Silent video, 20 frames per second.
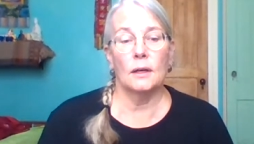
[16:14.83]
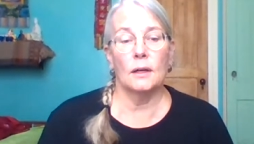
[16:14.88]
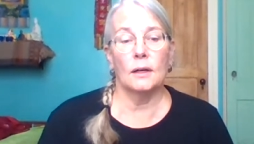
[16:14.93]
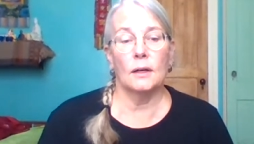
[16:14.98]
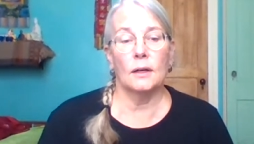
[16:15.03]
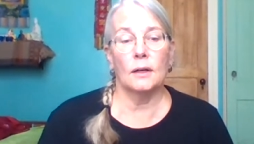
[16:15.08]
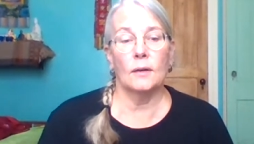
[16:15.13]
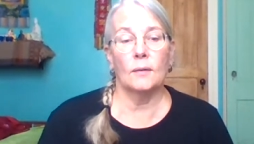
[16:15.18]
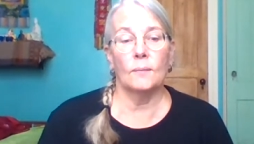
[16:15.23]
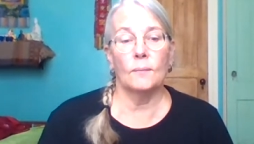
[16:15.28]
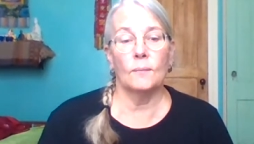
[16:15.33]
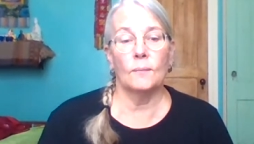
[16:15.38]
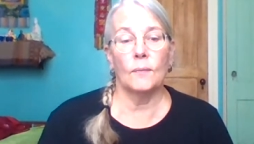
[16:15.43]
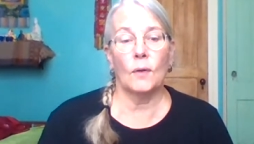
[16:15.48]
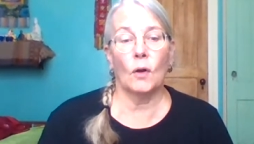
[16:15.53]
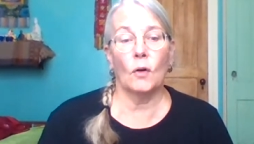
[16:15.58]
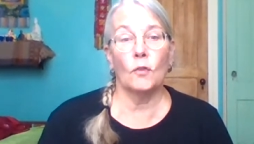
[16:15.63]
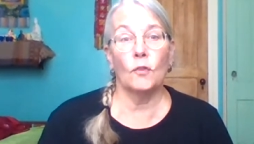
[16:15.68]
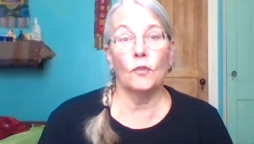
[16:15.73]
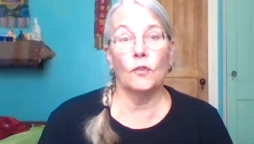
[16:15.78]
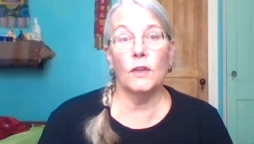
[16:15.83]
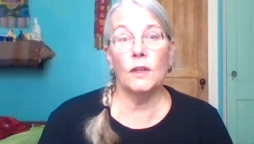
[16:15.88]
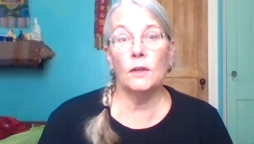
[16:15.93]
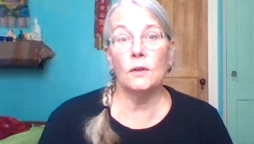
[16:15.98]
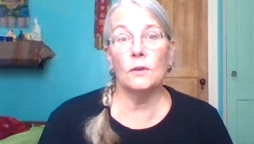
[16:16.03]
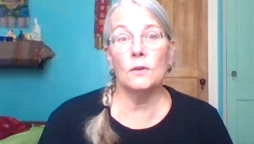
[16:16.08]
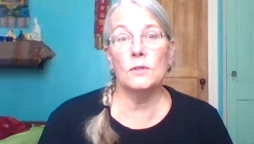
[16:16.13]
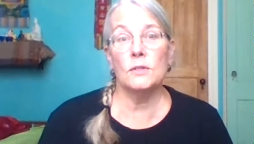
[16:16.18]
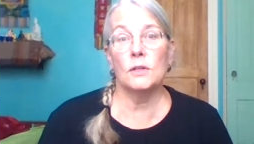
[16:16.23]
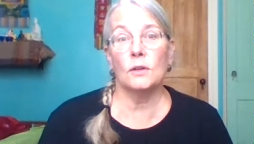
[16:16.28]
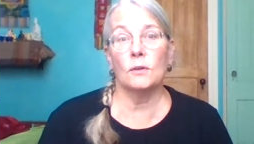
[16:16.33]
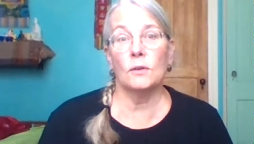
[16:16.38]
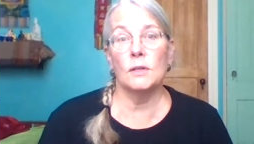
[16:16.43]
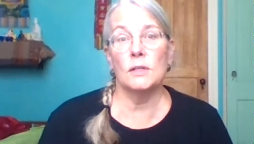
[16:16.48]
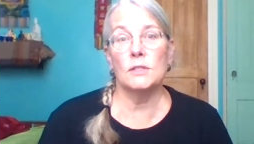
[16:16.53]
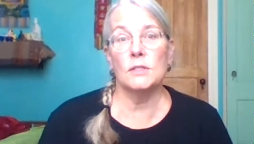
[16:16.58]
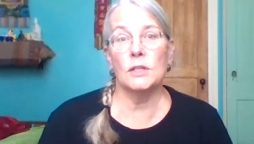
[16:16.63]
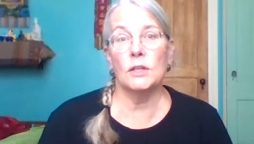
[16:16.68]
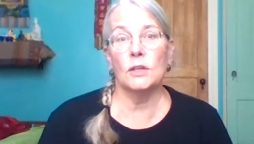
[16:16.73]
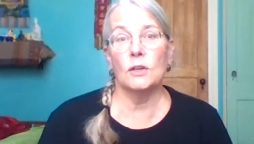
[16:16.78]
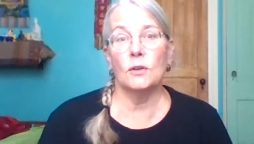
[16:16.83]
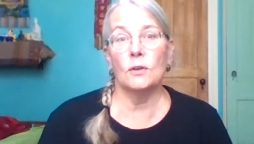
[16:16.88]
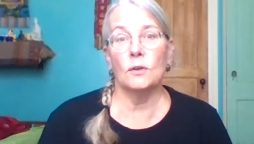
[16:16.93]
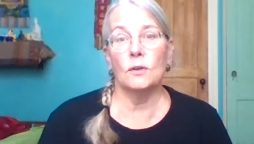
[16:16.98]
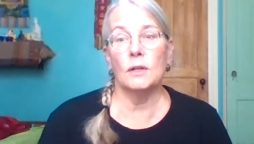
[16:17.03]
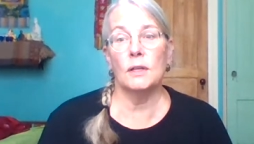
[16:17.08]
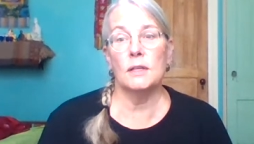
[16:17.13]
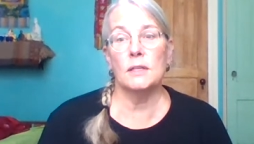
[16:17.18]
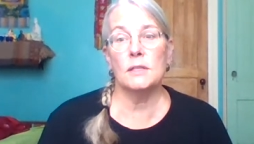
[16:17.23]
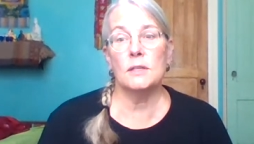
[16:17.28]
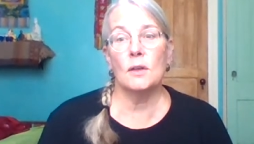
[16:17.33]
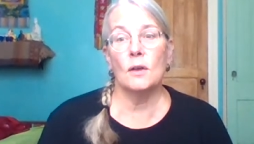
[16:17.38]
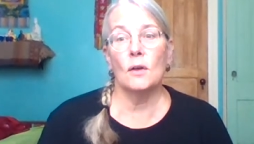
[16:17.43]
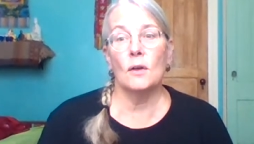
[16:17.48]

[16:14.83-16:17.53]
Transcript: our fears and our insecurities,